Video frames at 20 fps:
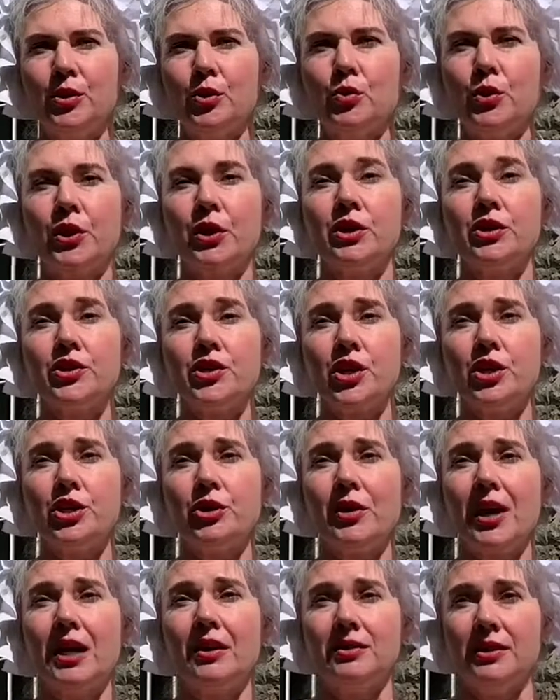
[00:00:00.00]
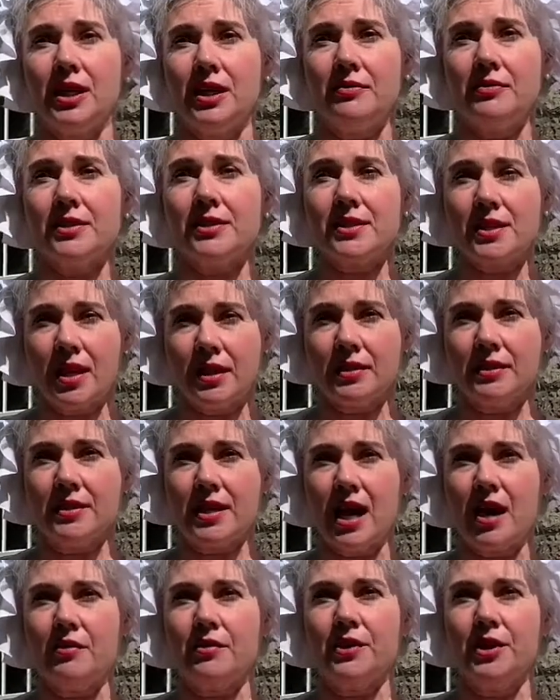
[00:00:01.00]
going to show you how life inside the tavern
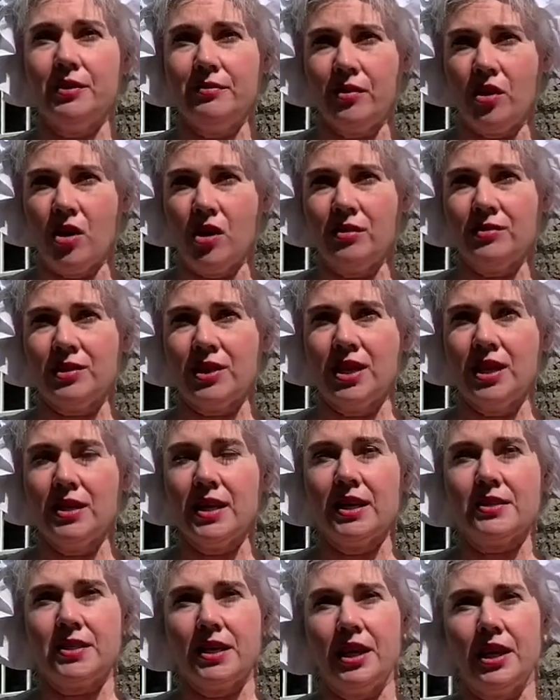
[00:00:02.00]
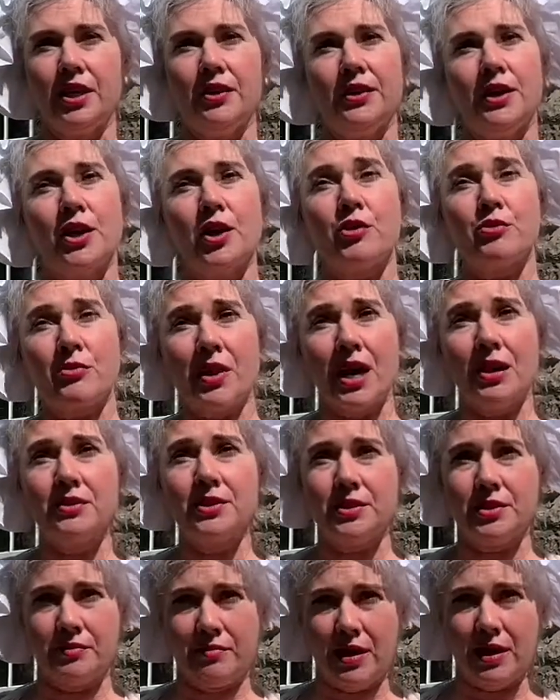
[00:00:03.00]
evolved as the area around it
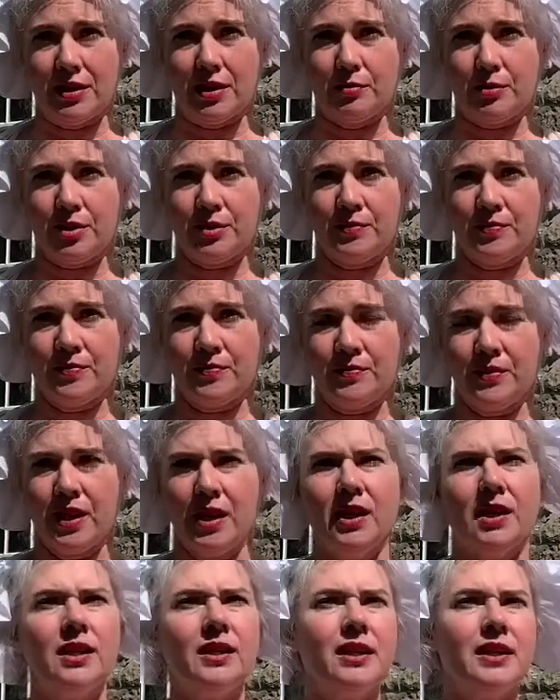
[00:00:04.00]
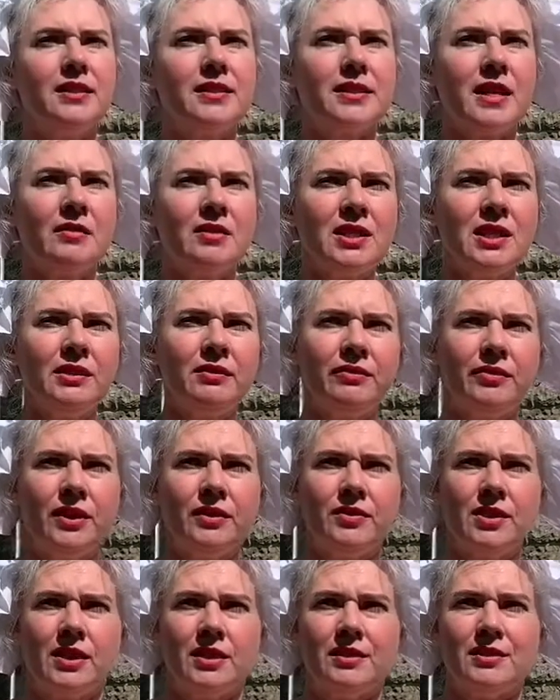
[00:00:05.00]
developed. In the
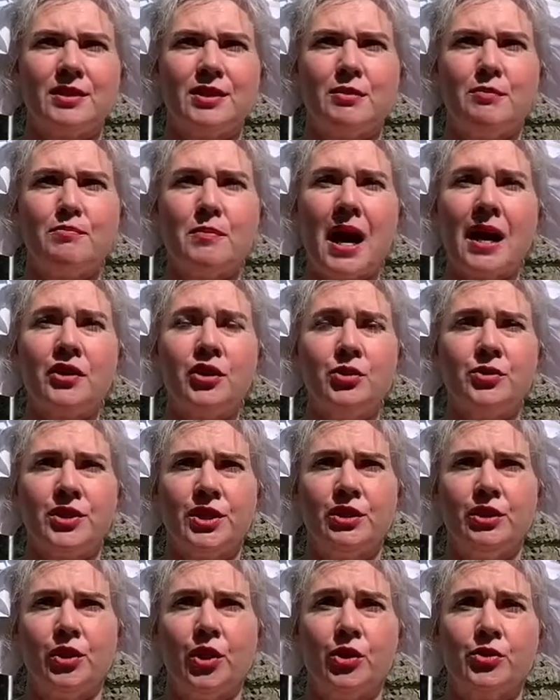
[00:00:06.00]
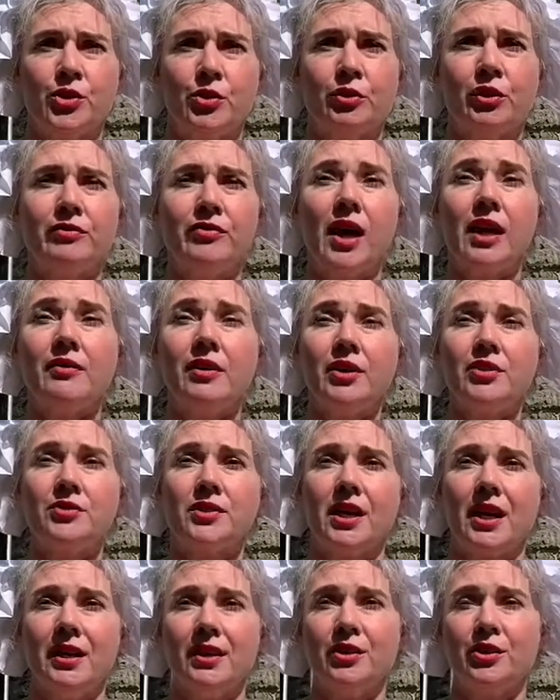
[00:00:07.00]
1750s, Matthew Dill owned over 500
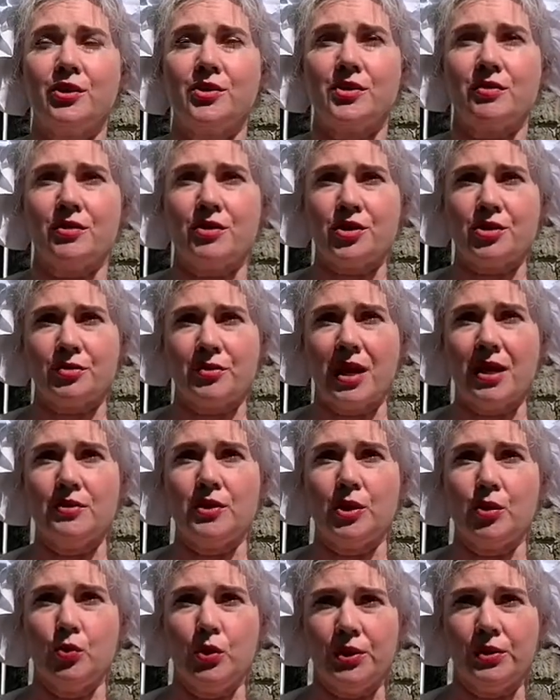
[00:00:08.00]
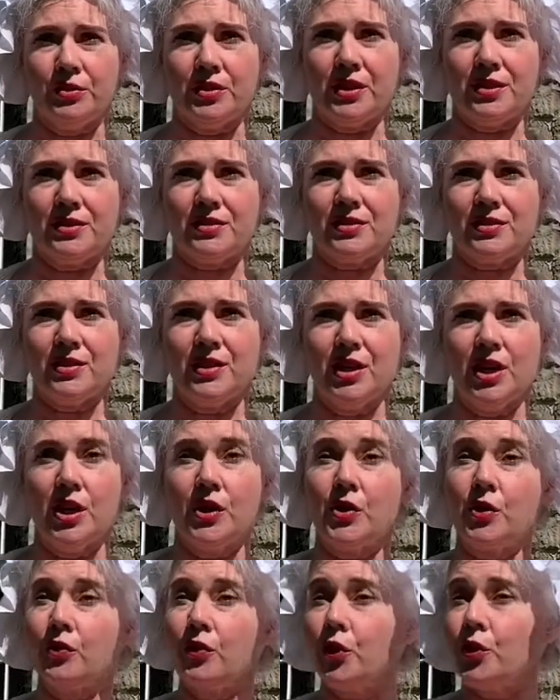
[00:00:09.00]
acres of the surrounding wilderness. The
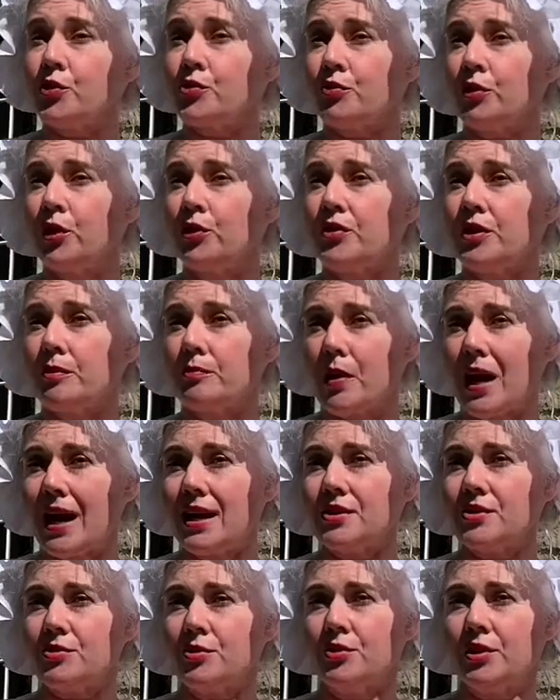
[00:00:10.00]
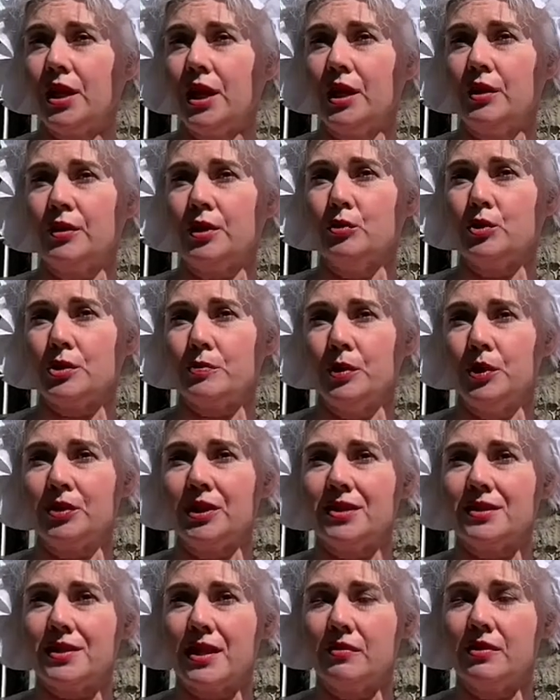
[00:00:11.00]
first road that passed through the area was built in
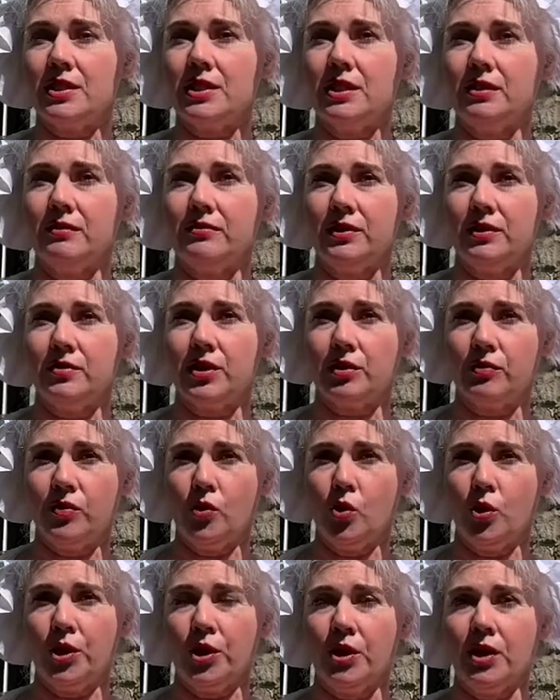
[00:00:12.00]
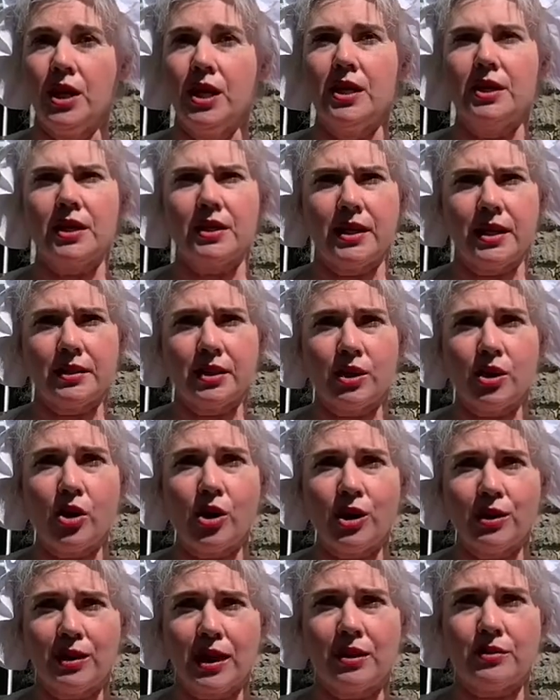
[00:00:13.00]
1754, connecting
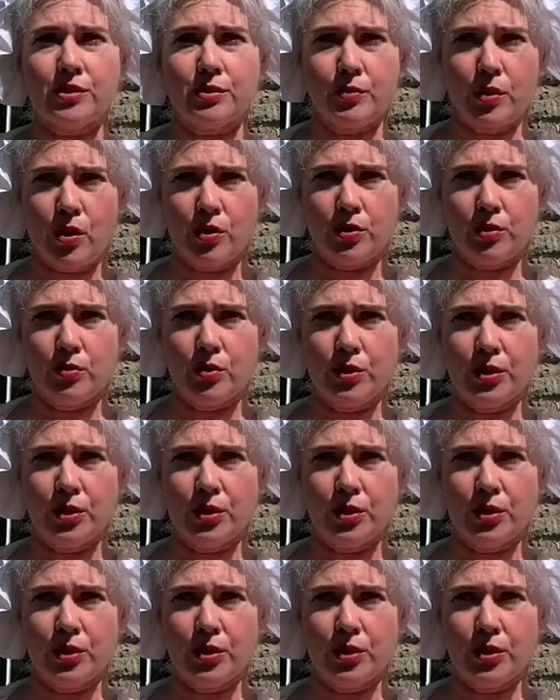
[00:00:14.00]
Carlisle to Baltimore.